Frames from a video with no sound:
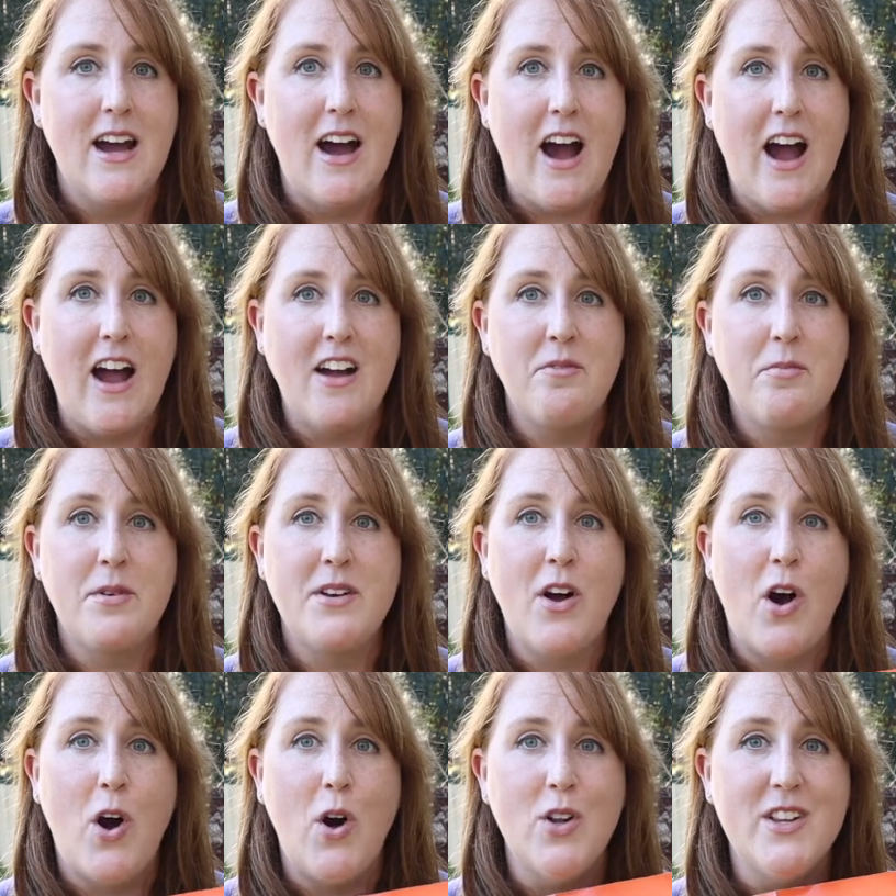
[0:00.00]
I've
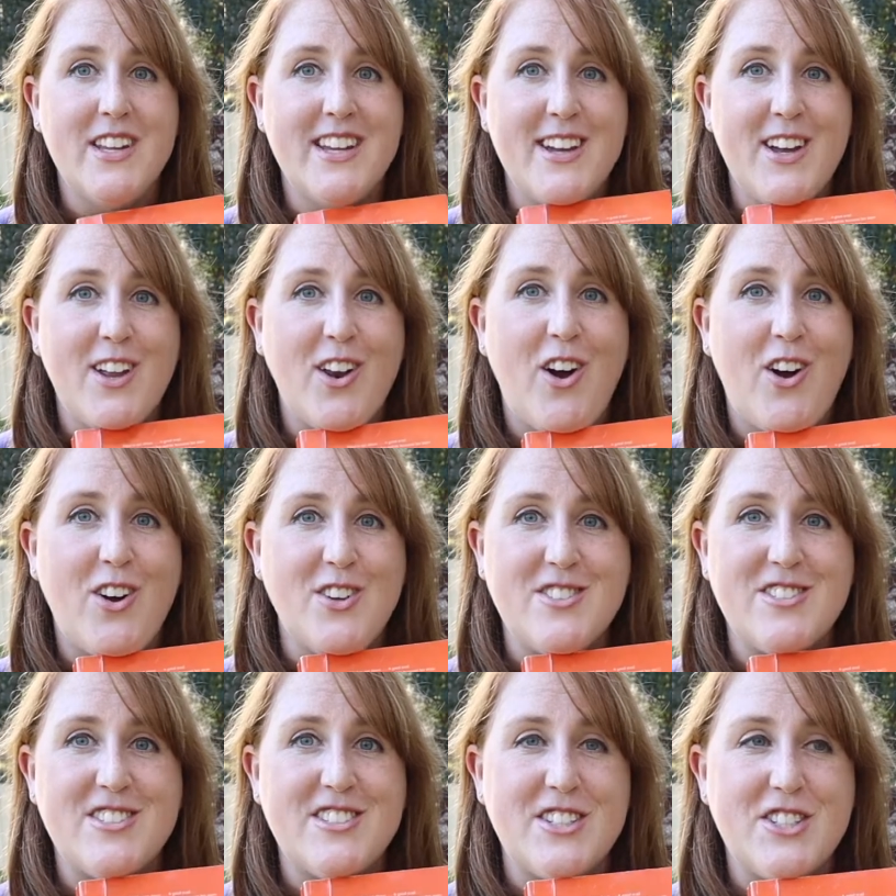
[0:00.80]
been holding it
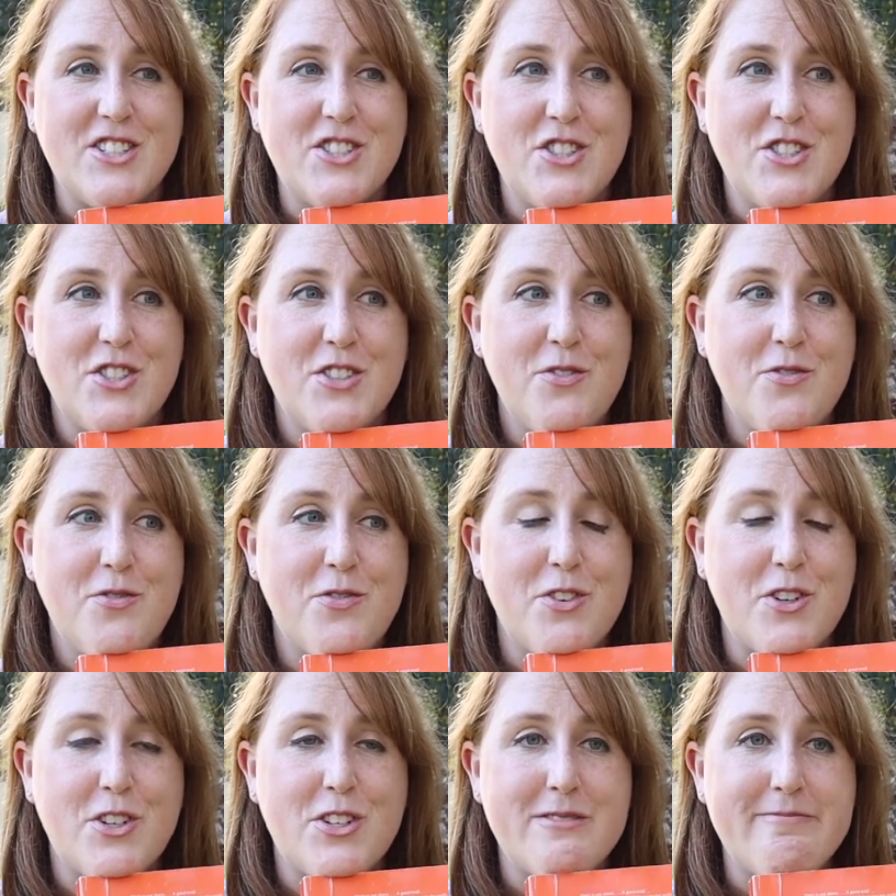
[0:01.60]
hostage
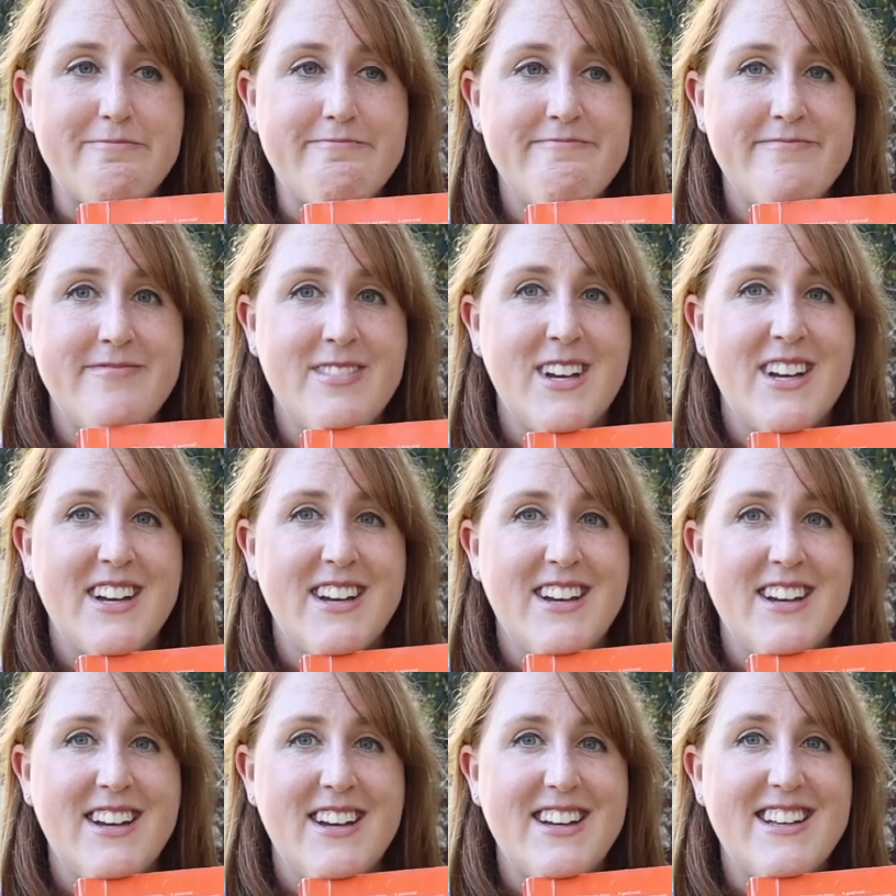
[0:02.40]
for
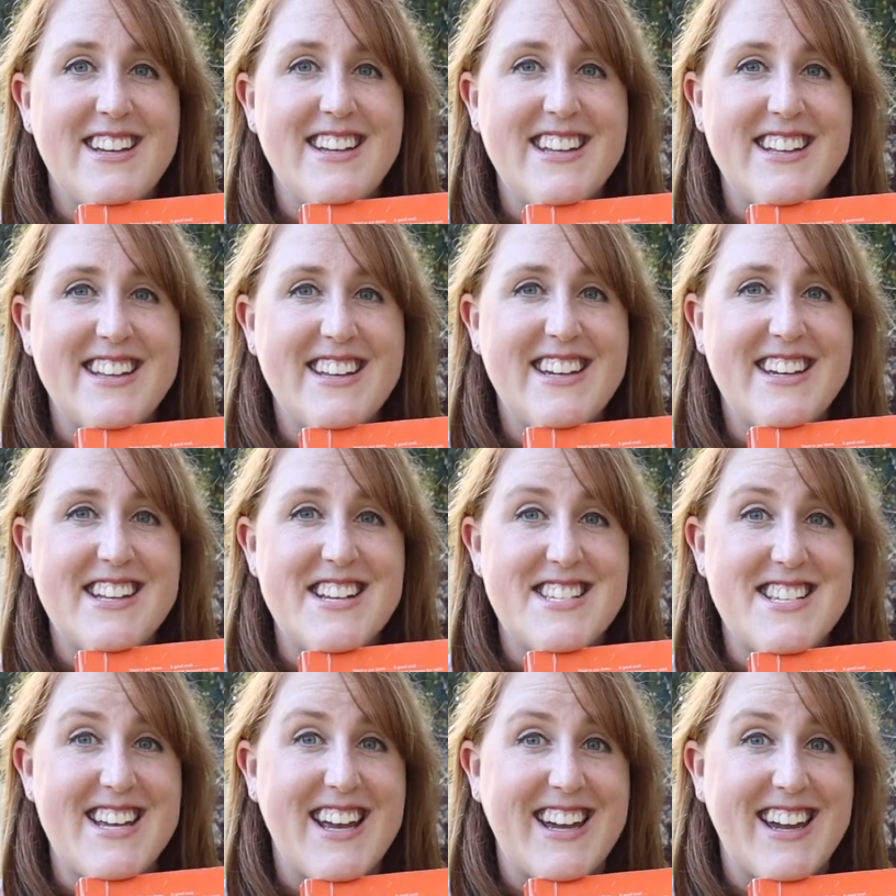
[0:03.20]
nearly a
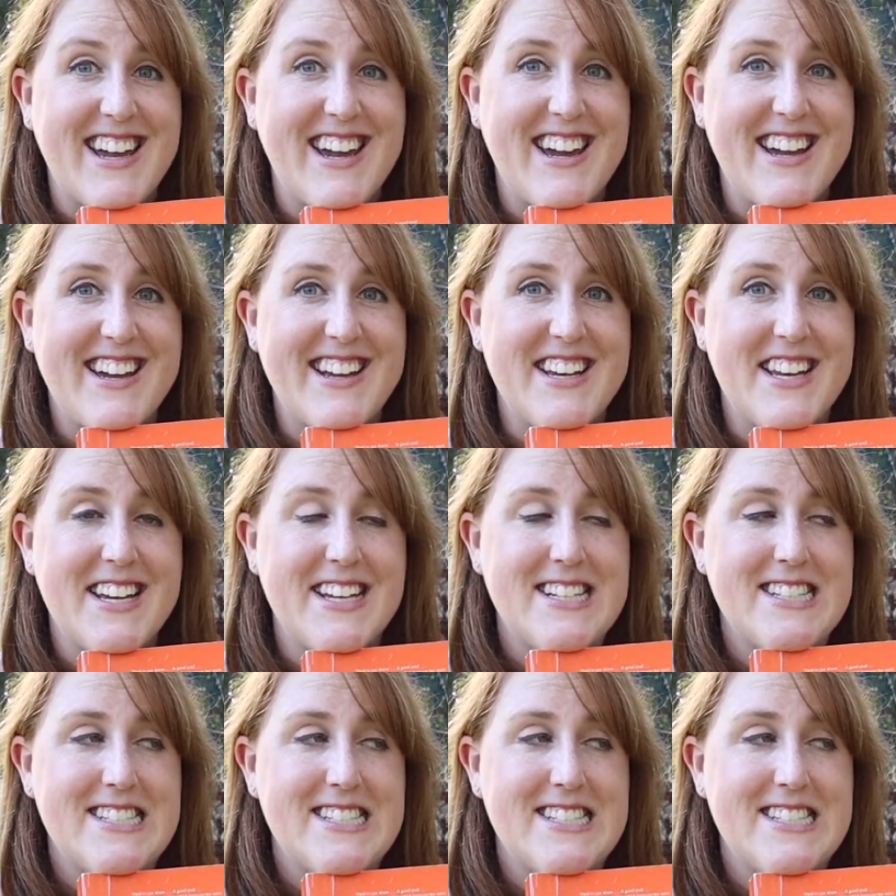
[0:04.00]
decade.